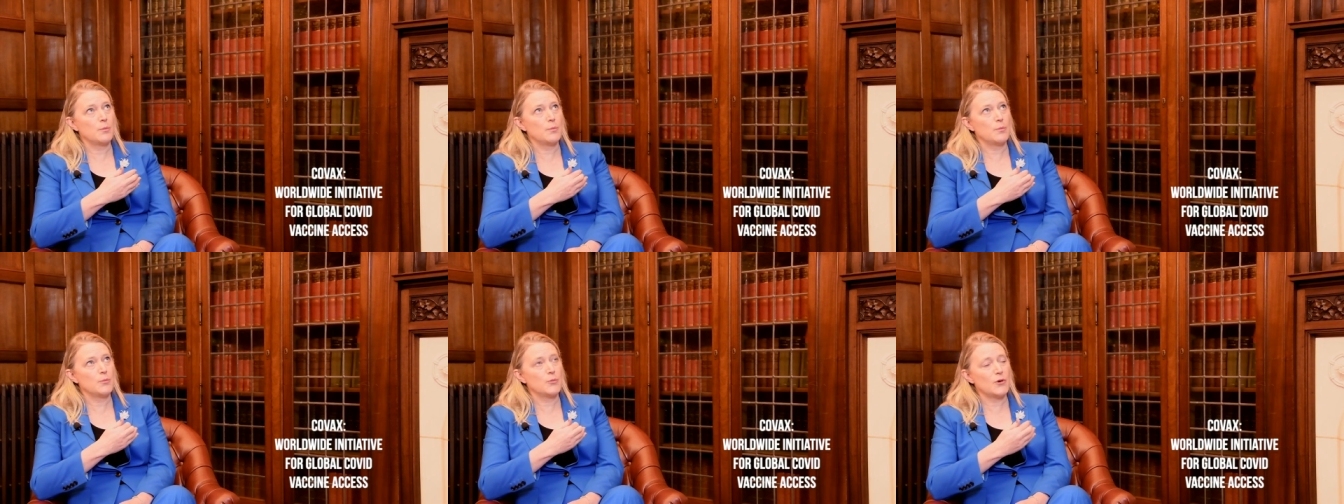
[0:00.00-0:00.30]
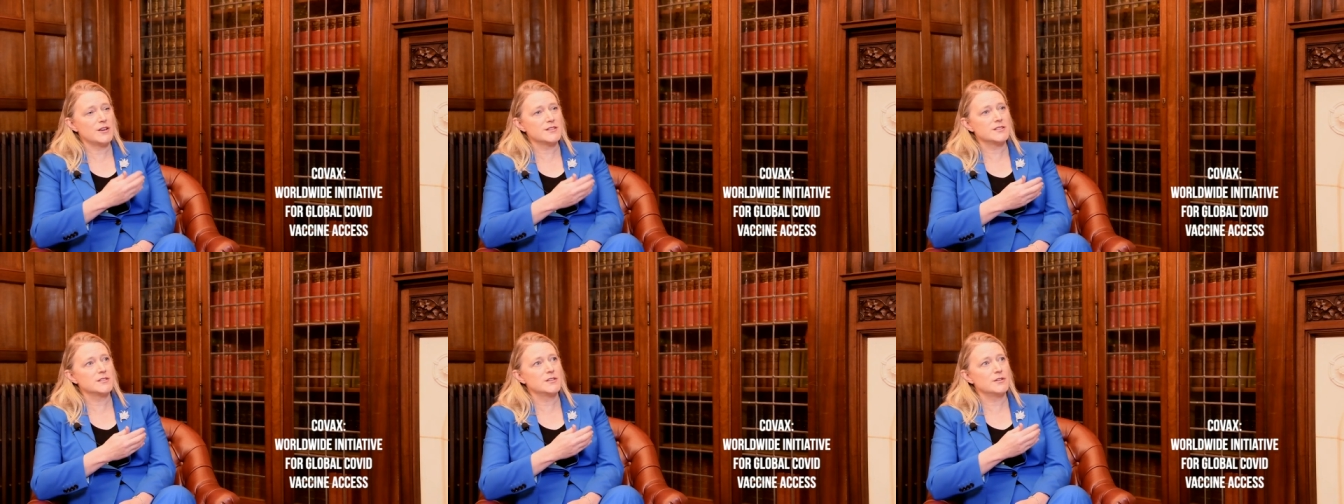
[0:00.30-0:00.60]

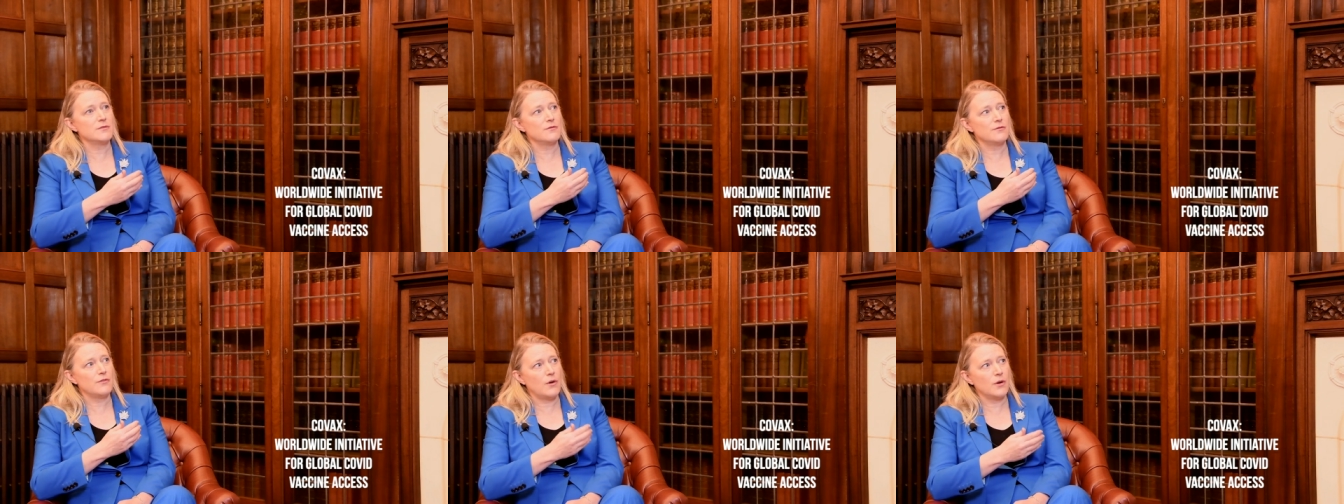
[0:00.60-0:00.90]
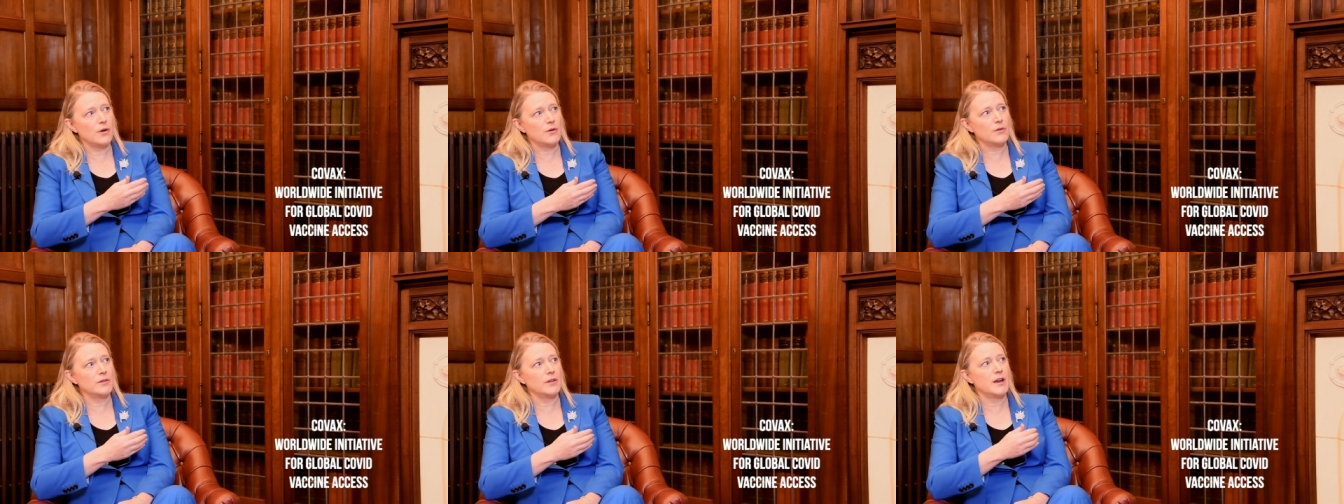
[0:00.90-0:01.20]
President
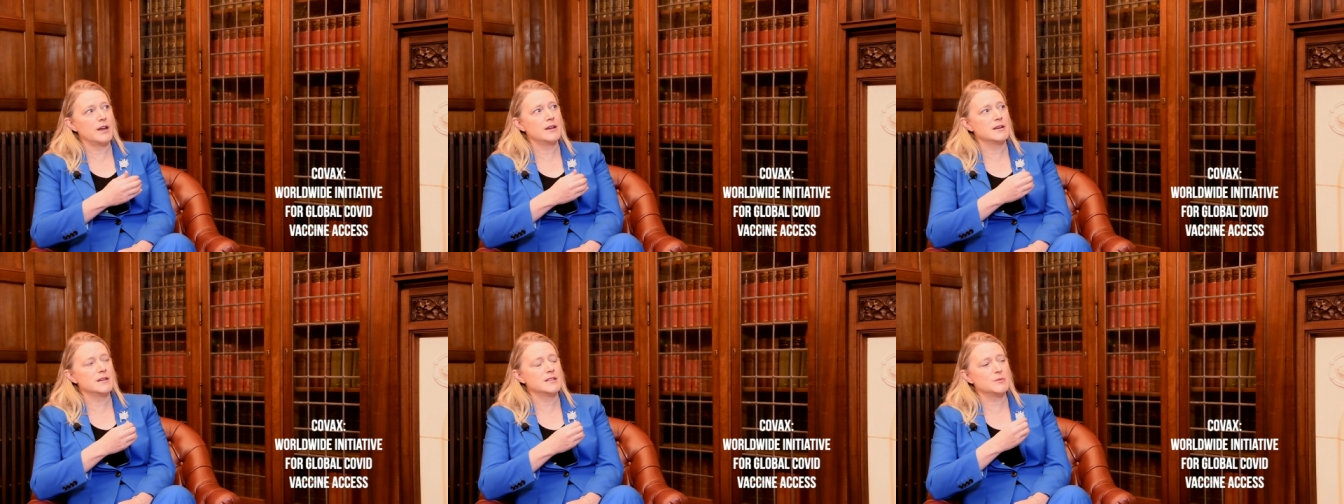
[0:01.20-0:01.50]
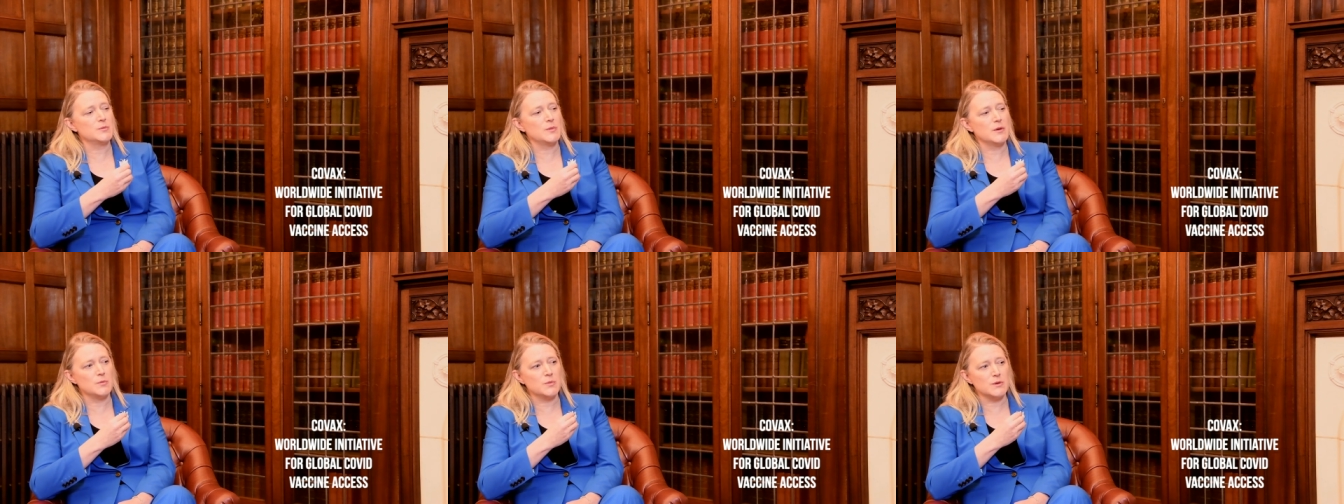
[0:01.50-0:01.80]
von der Leyen
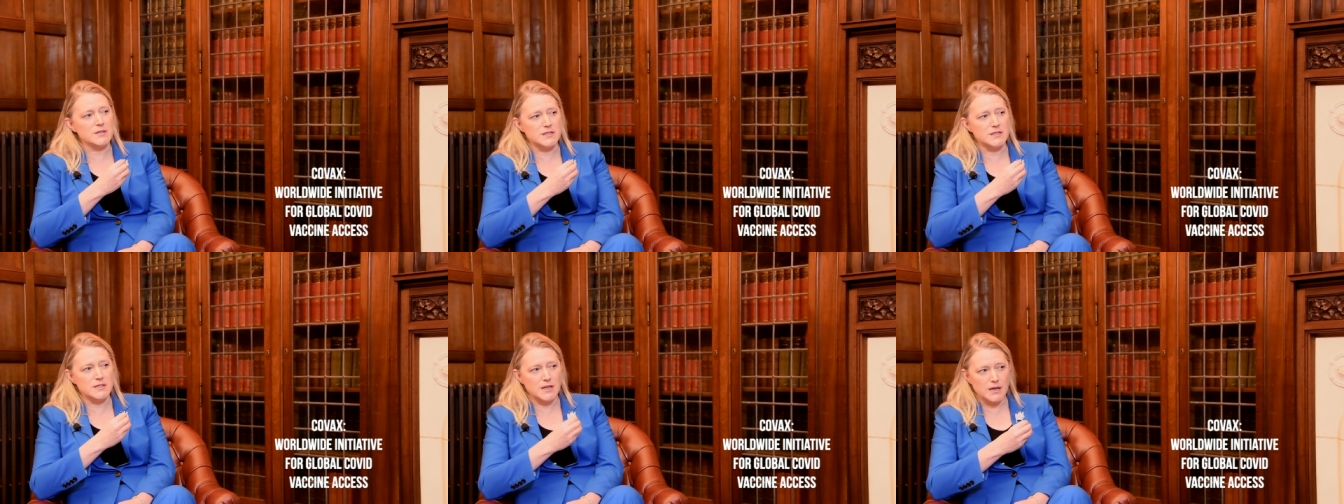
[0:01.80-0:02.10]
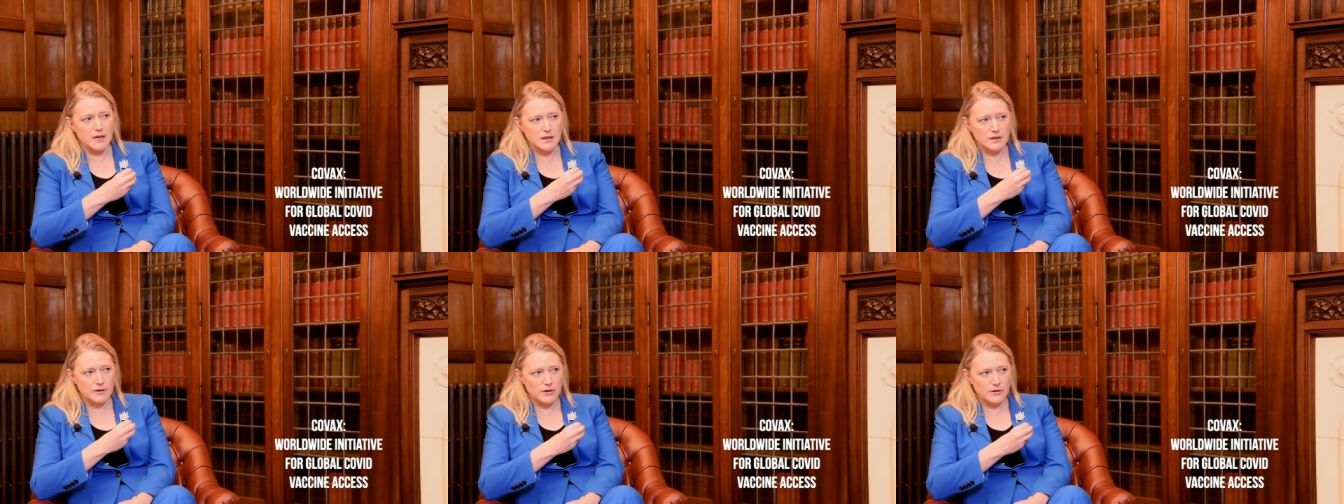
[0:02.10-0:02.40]
has been
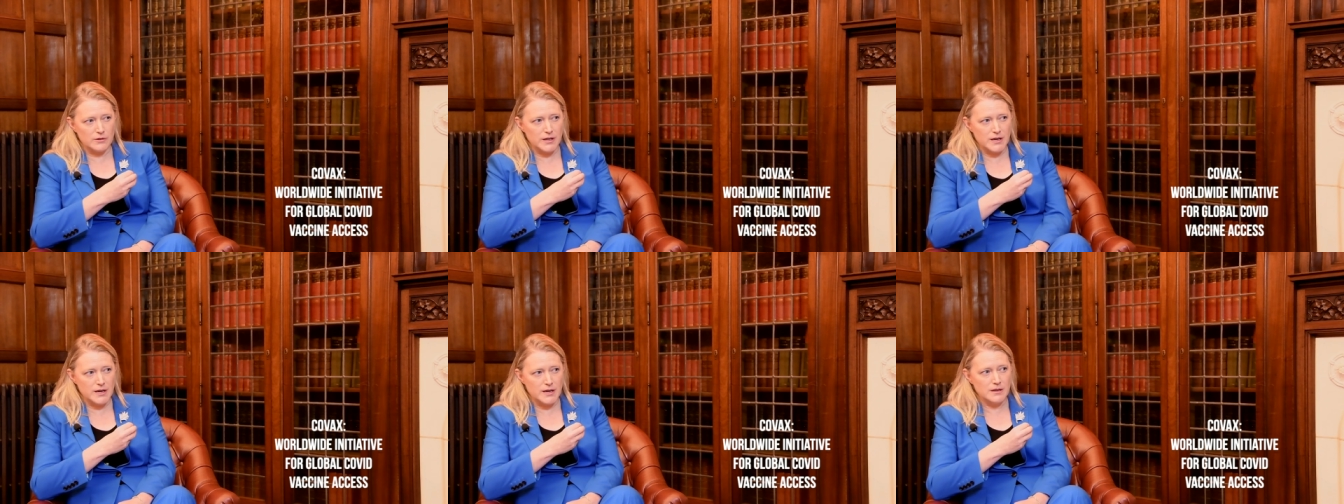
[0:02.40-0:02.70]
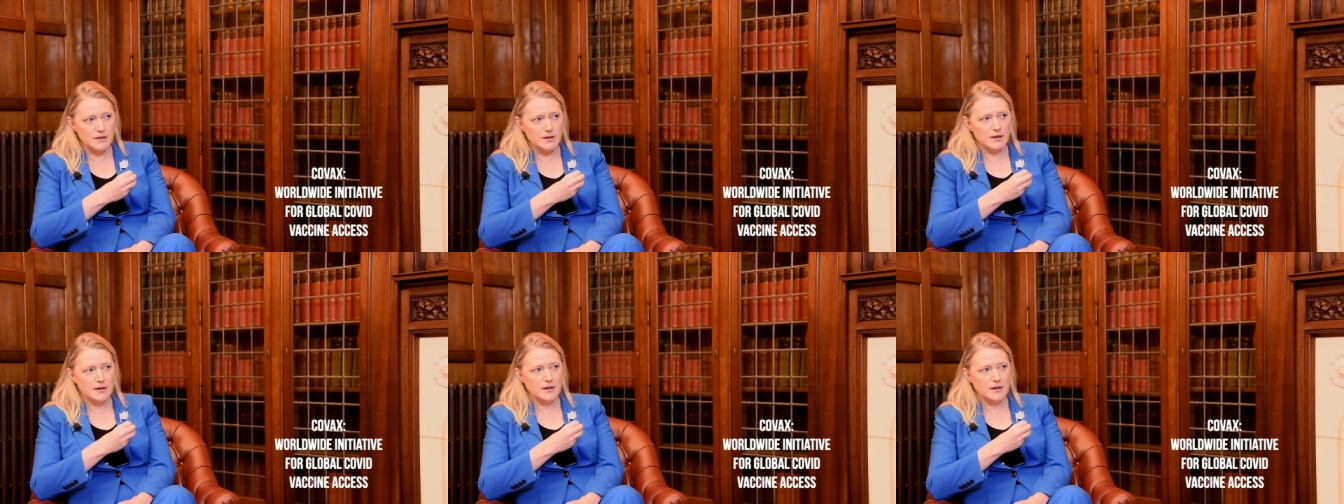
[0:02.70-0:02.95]
particularly